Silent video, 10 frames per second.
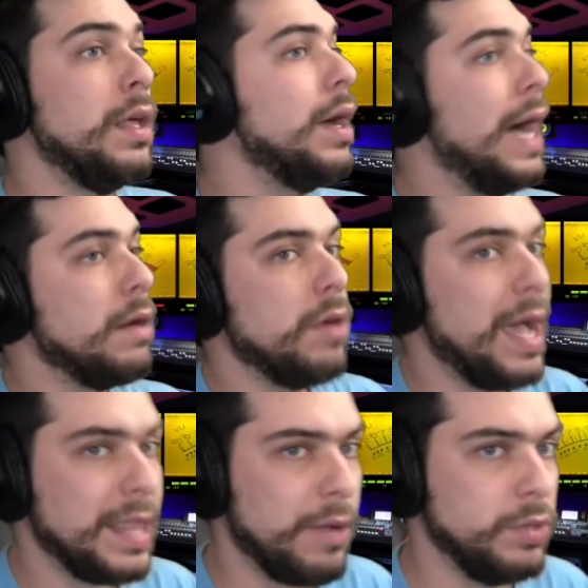I don't know
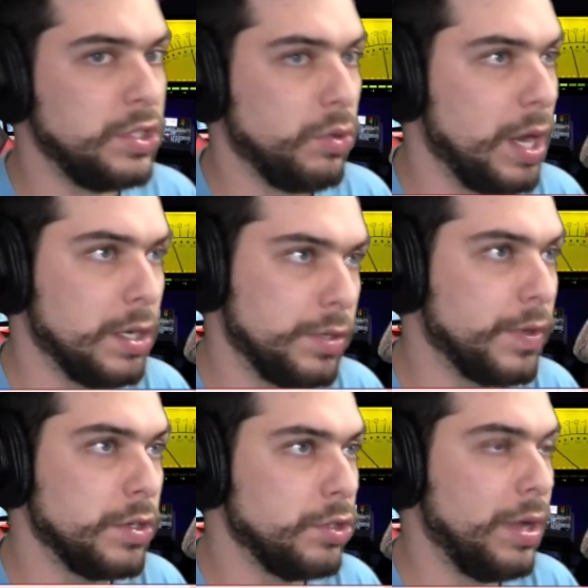how that was so
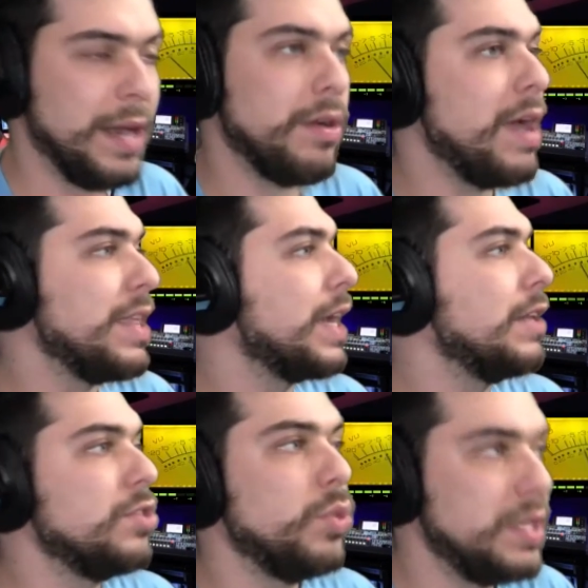controversial. I don't know how that
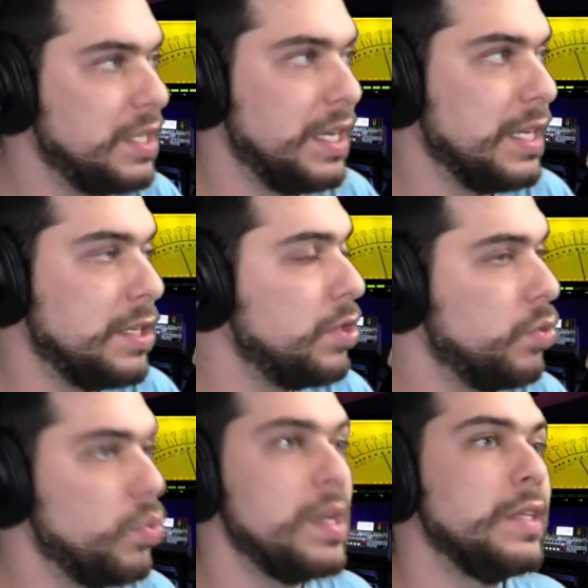got twisted
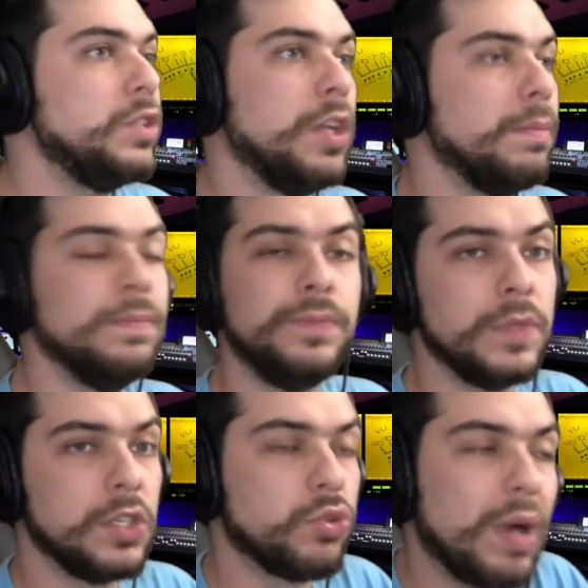into some
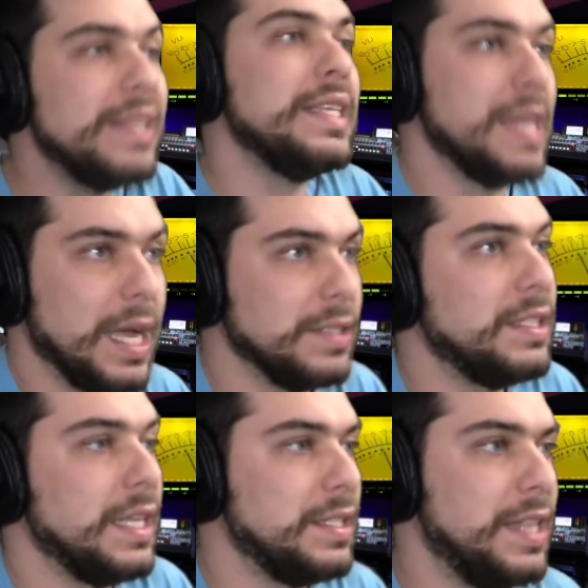crazy
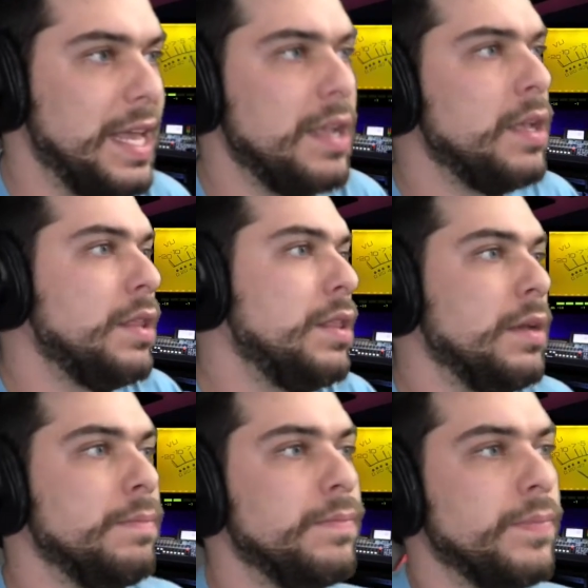nonsense that
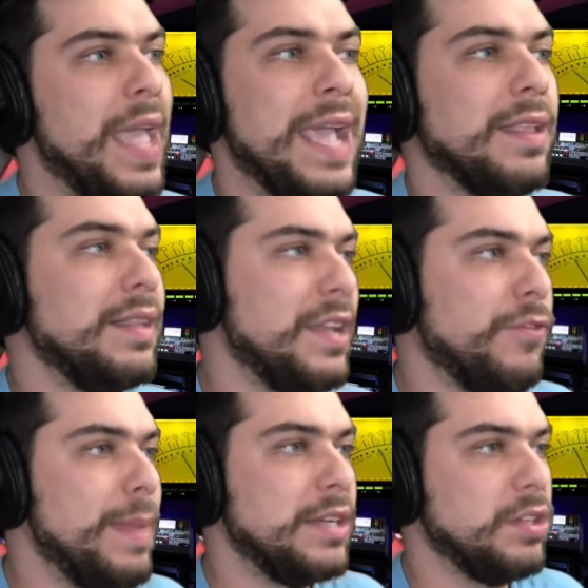the
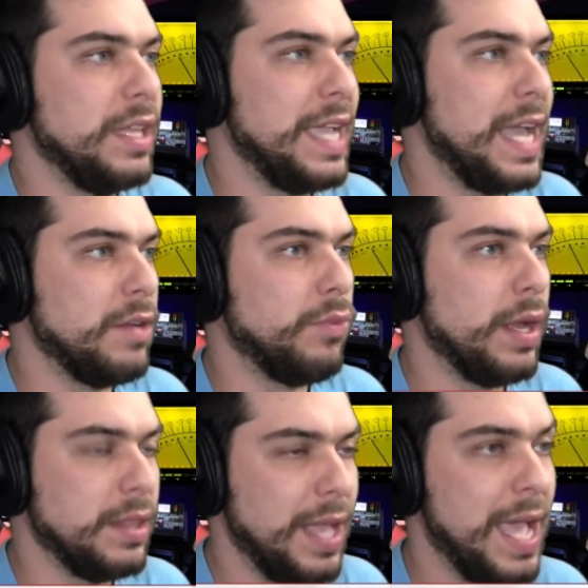Anti-Defamation League had
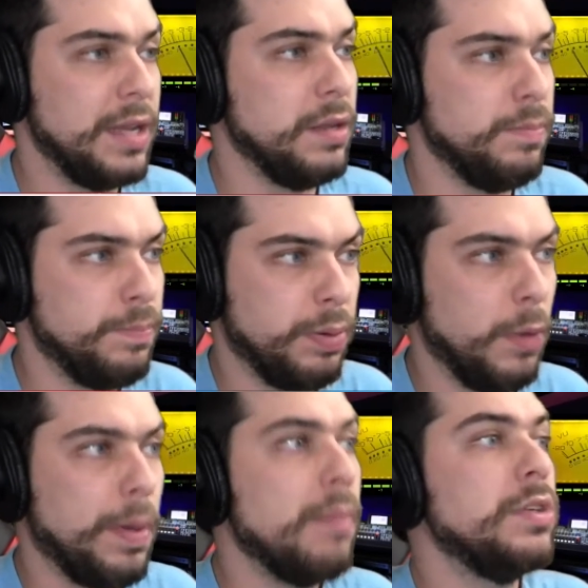to
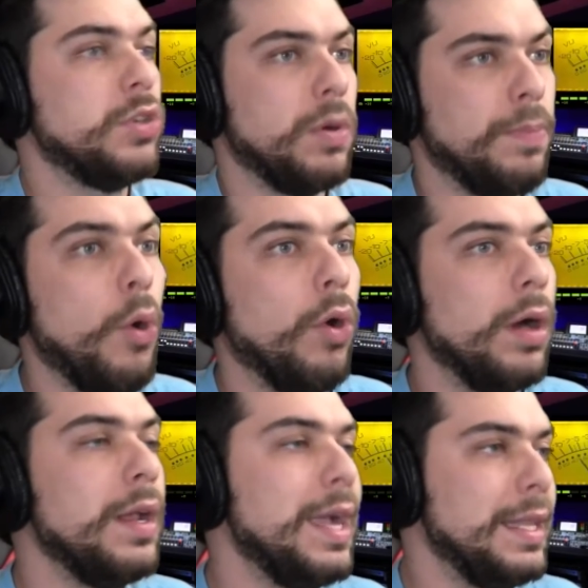publish a
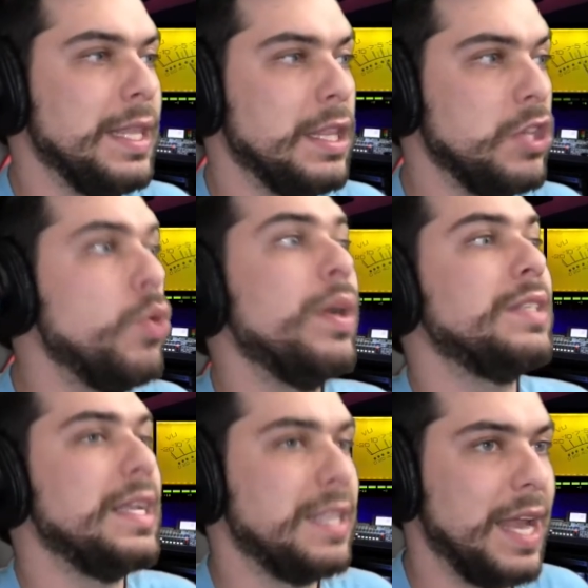report, and then the
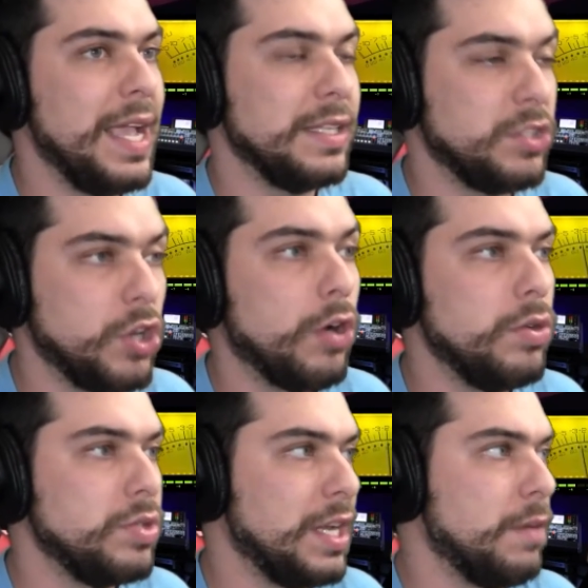USA Today and Star
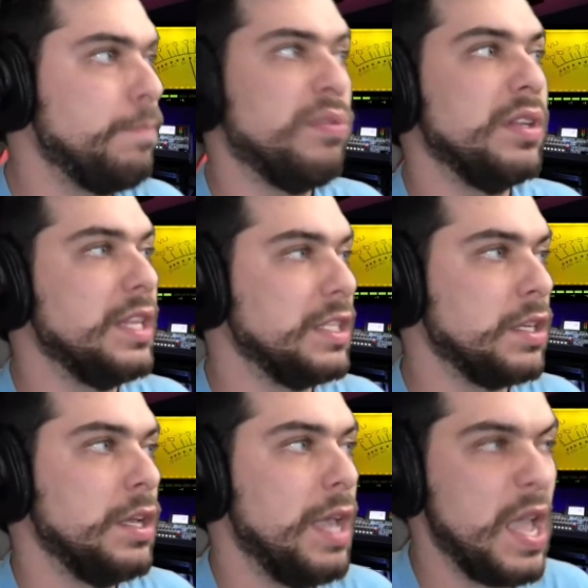News had to print
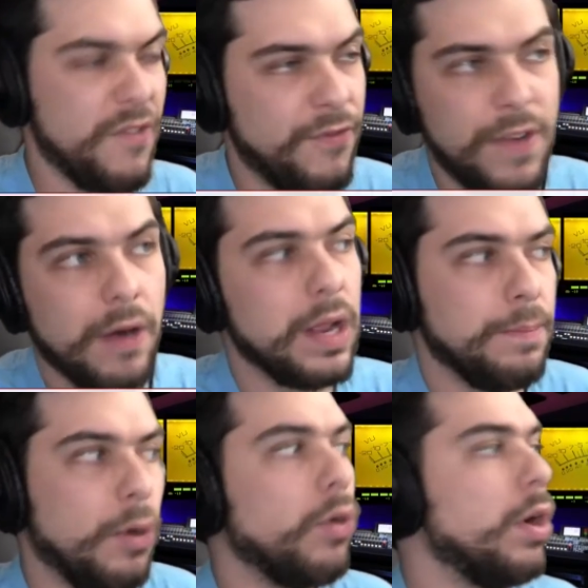this very
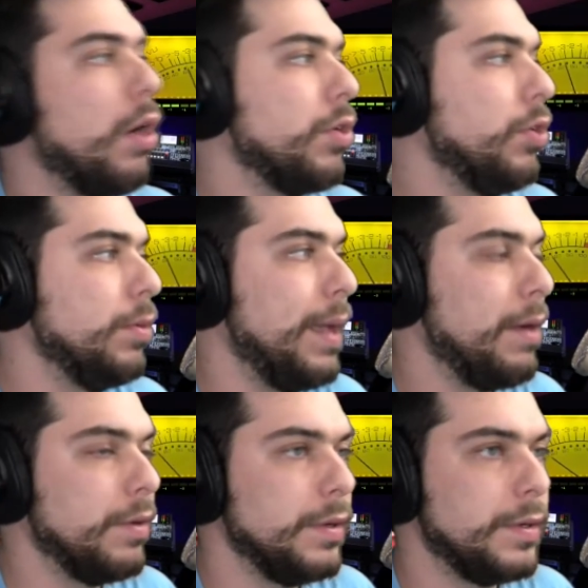important article
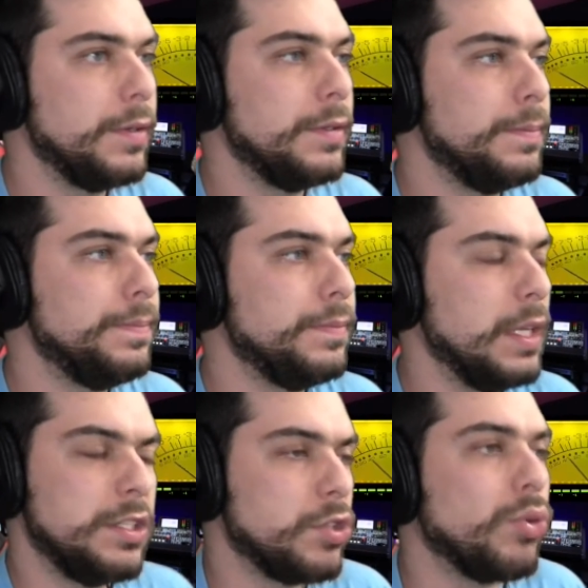about.
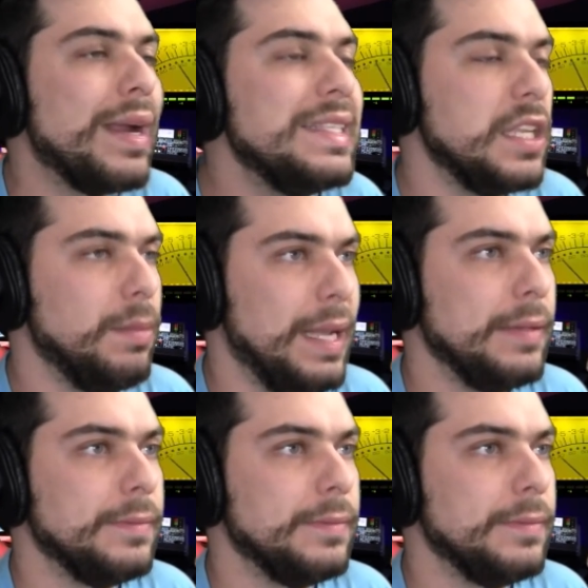It's just crazy to me.